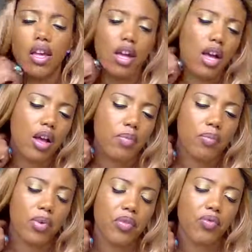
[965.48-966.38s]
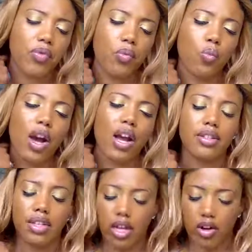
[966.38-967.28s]
But
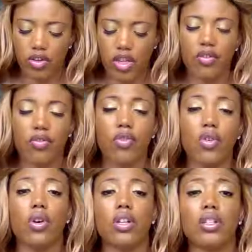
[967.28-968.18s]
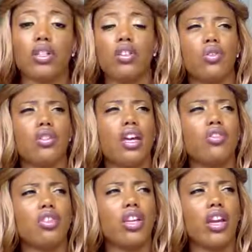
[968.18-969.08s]
Wands energy, of course, is your
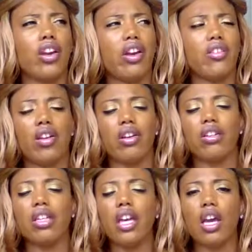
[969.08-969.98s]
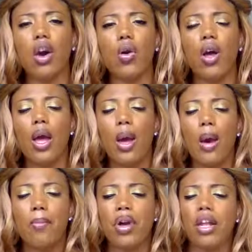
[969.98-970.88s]
Sagittarius, Aries, Leo,
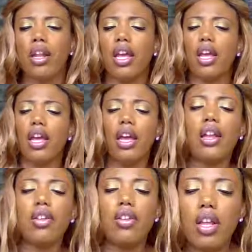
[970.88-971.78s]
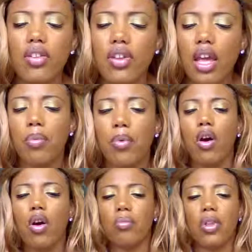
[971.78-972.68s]
but it's a stable
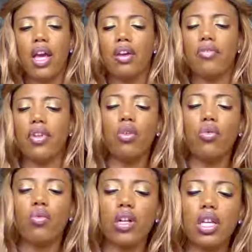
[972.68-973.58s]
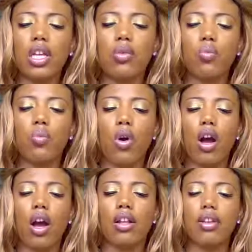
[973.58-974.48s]
home life. Like you really
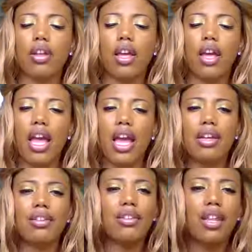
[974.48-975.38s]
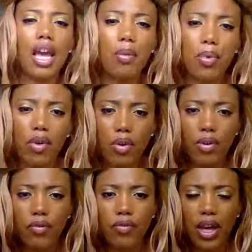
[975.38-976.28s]
want a stable
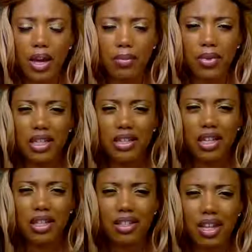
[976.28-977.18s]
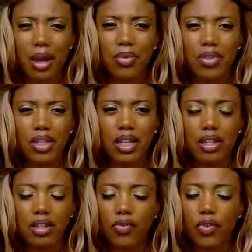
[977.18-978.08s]
family, a stable,
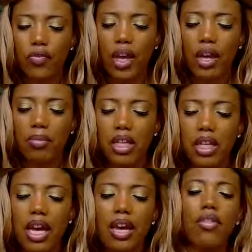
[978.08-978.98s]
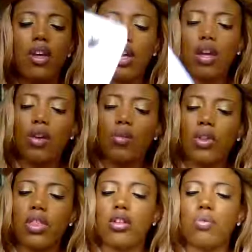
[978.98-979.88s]
successful family life with
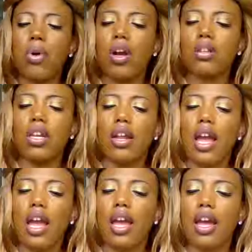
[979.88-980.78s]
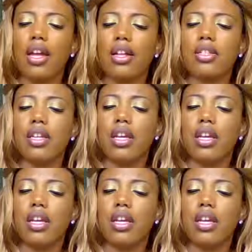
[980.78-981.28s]
this person. And